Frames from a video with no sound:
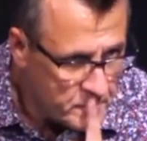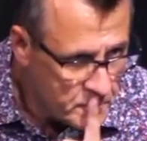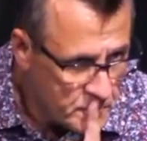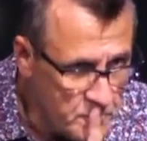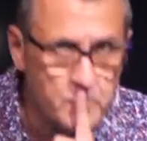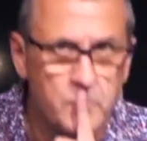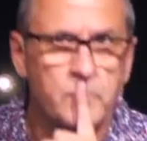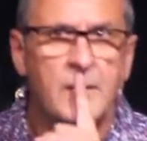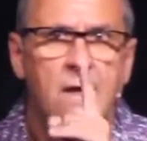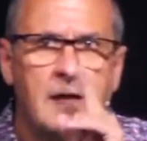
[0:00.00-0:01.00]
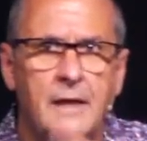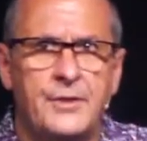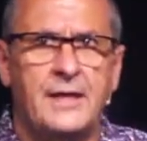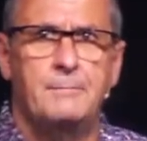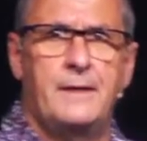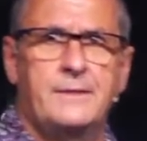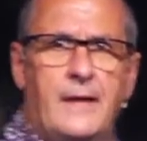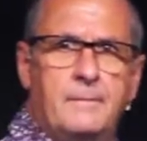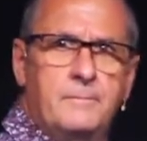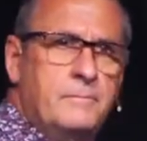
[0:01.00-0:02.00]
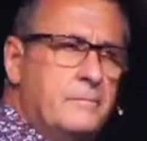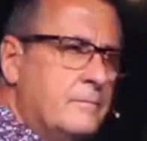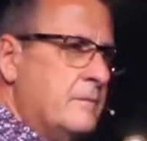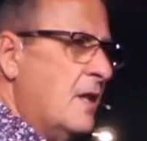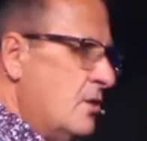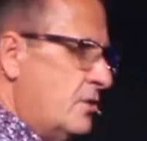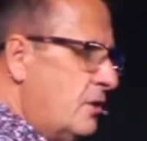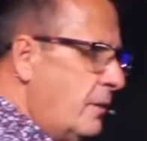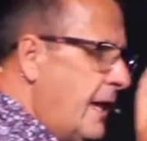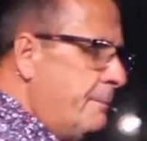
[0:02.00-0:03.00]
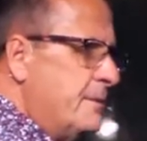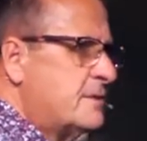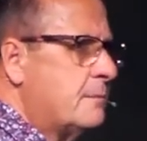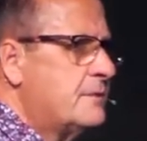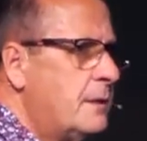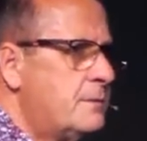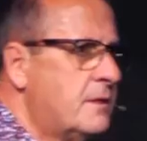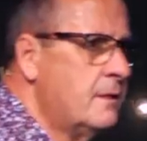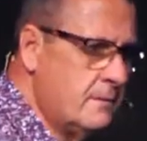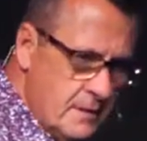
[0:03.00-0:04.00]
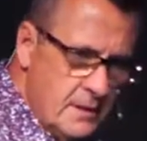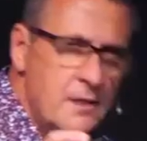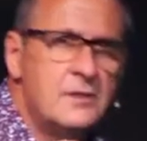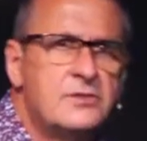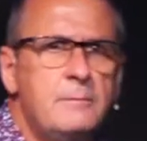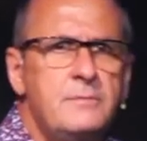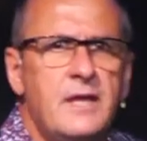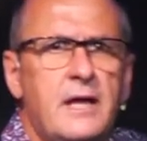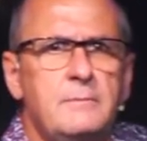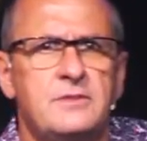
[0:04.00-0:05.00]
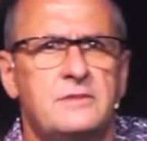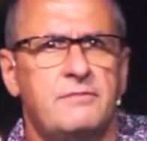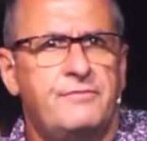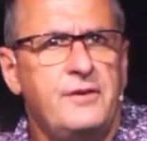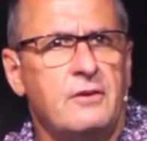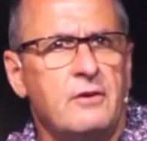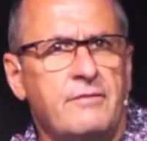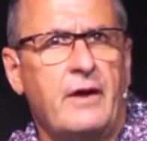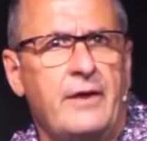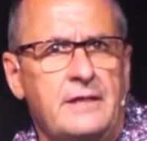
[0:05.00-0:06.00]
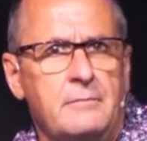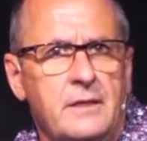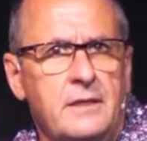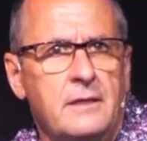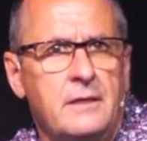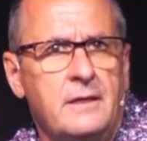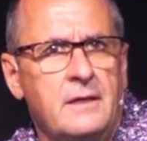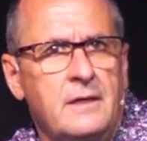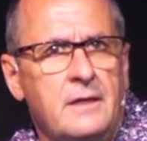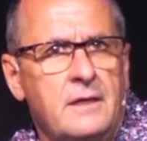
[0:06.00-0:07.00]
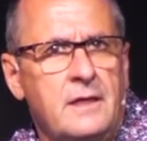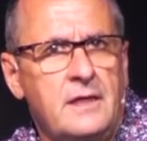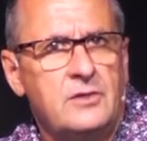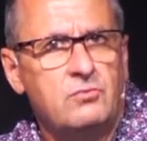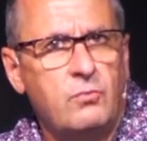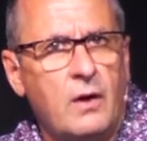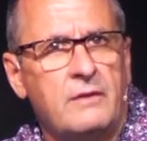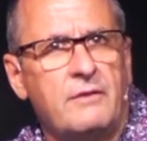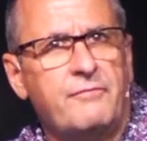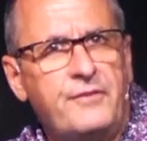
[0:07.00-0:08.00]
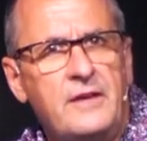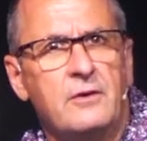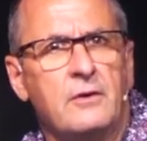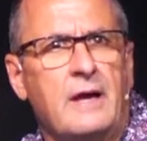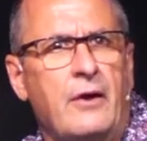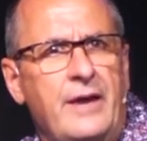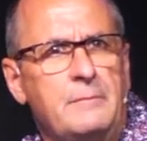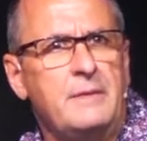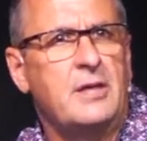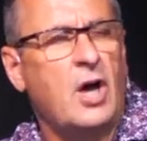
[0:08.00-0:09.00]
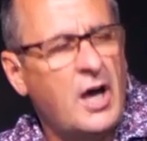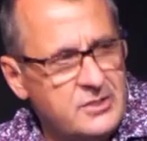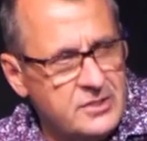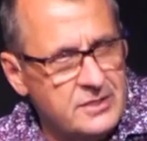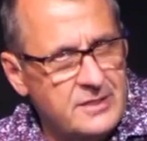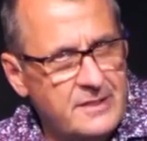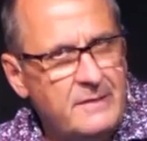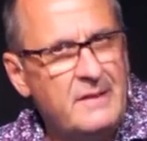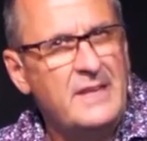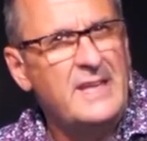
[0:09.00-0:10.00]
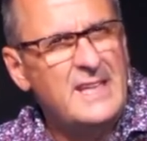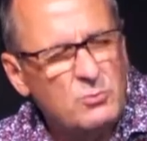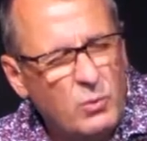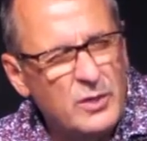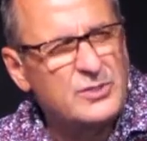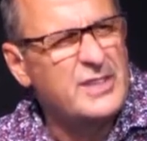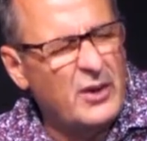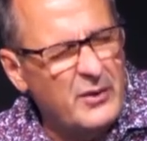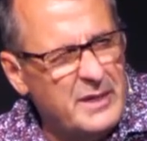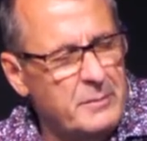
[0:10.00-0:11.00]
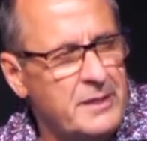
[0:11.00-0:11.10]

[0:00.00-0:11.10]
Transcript: Got thinking about that. You know what happens sometimes? Sometimes the fear of our enemy is the fear our enemy causes is worse than our enemy.